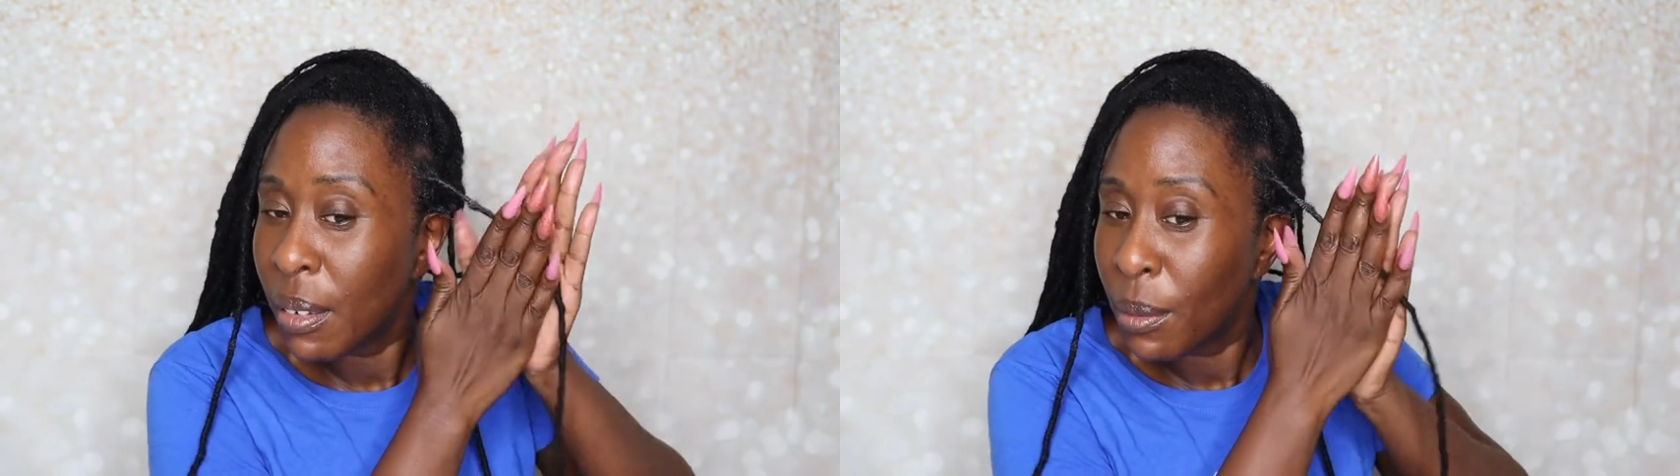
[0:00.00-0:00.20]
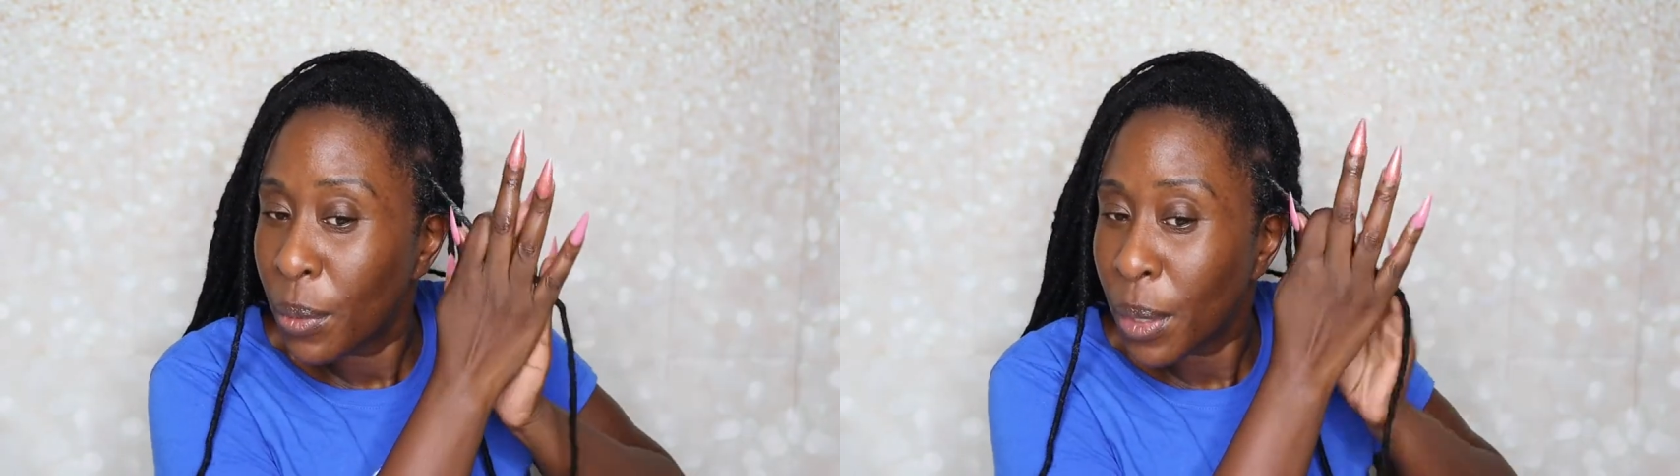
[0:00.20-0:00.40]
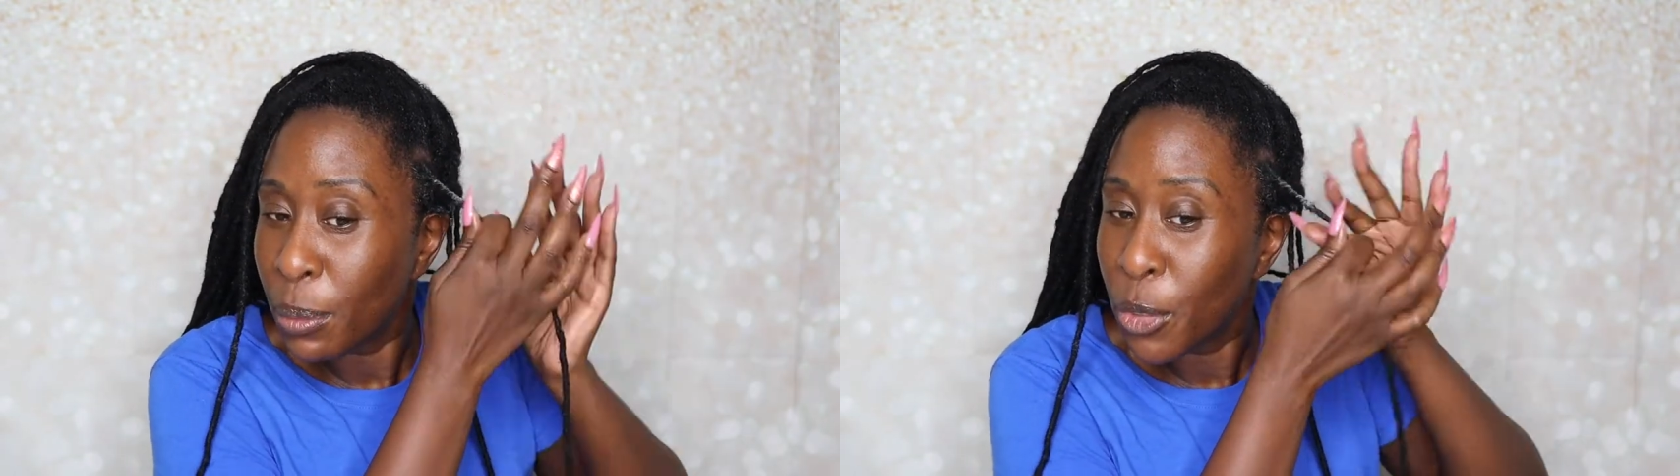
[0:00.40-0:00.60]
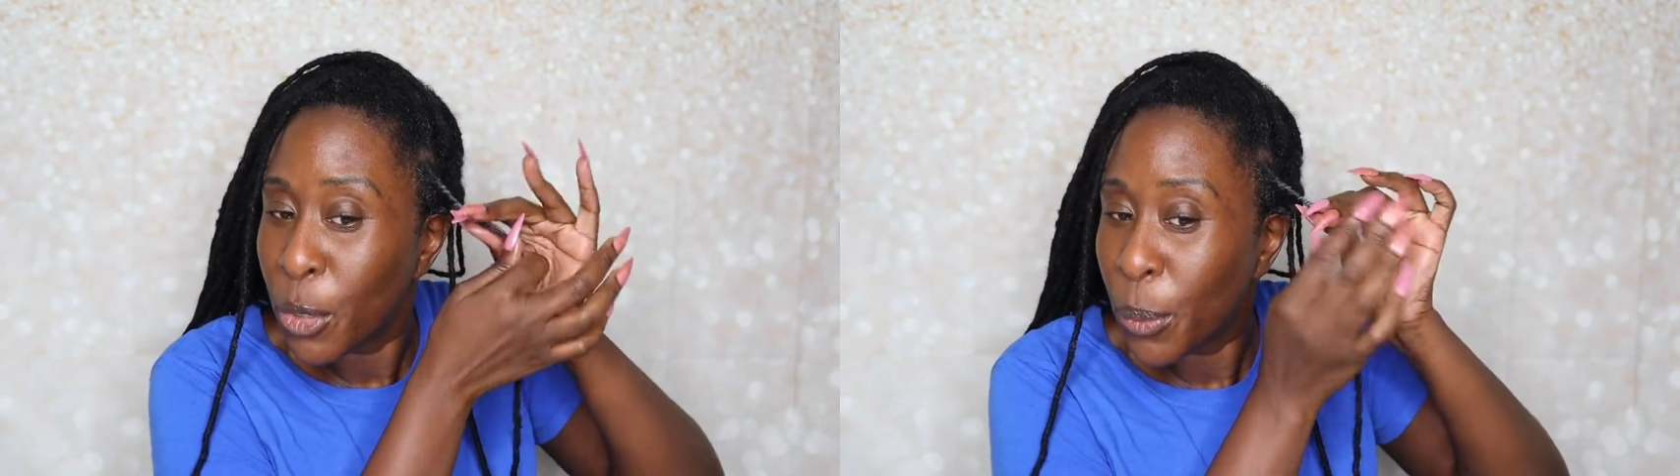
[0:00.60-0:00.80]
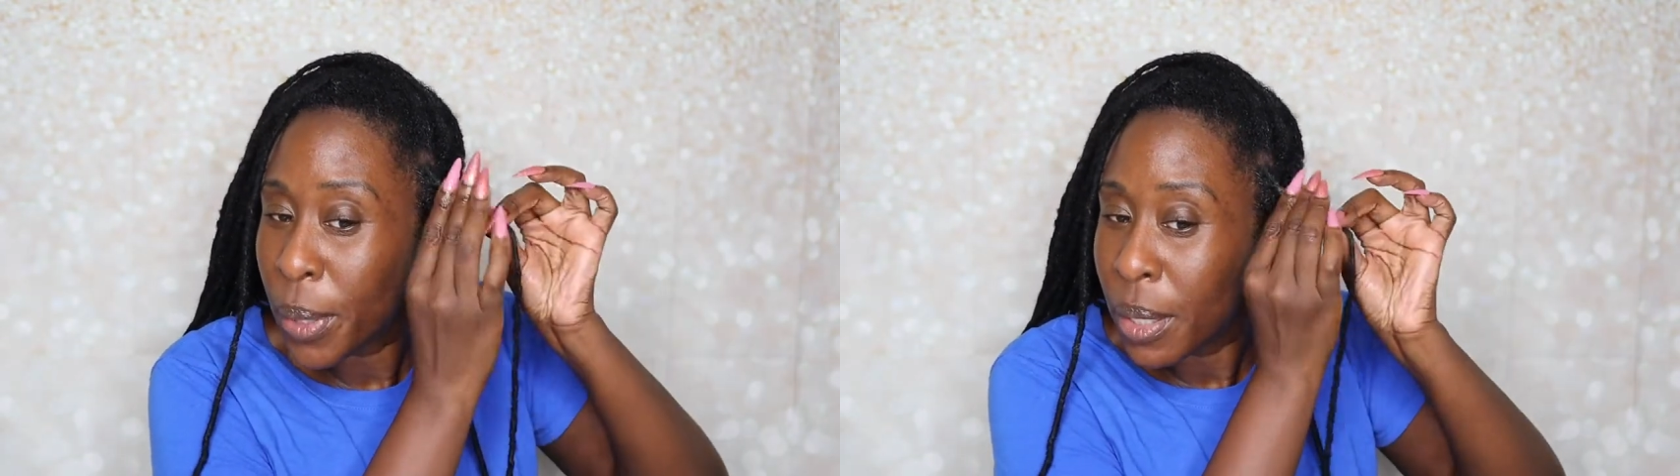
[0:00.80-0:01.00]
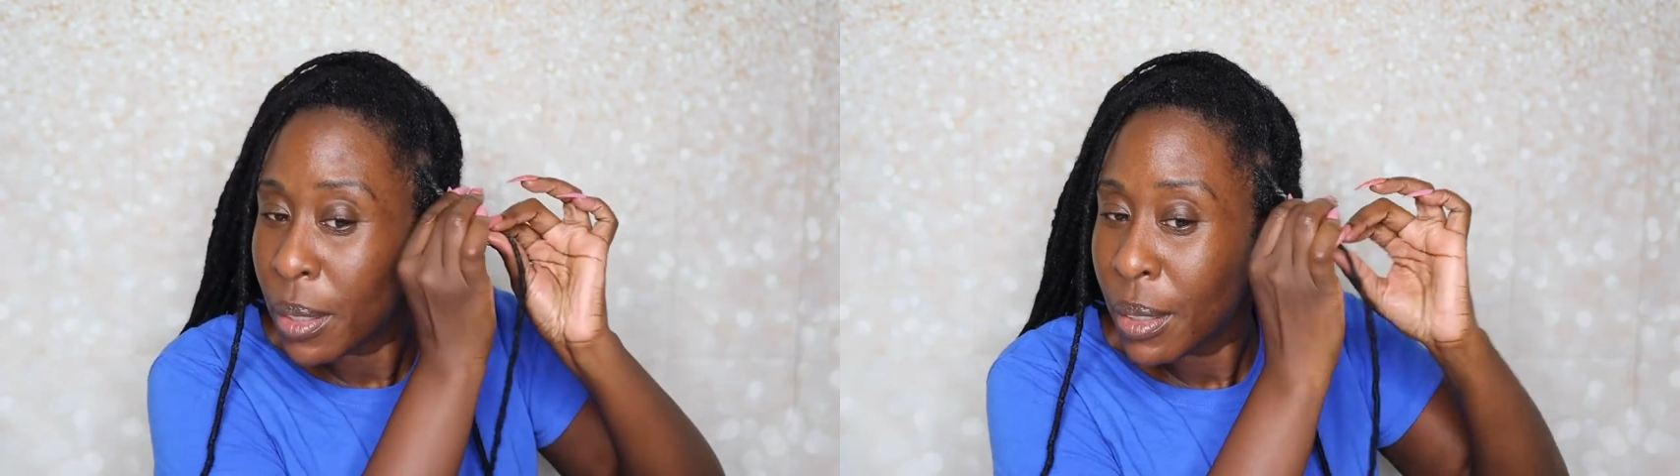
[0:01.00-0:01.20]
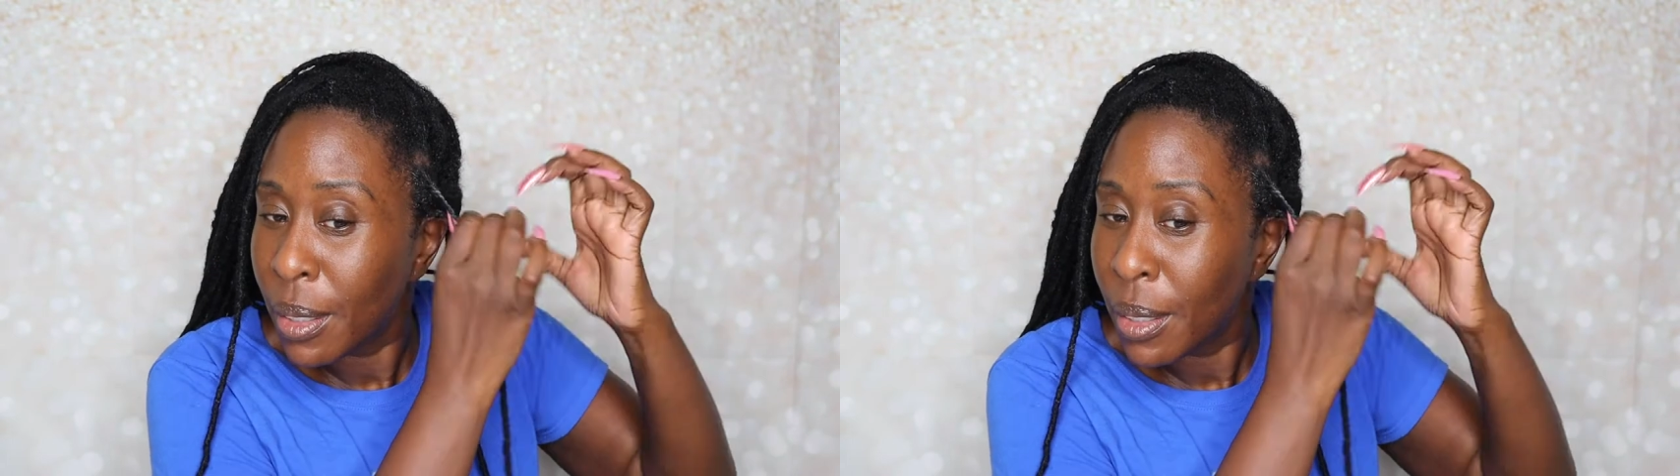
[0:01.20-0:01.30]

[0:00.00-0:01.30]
what I'm doing.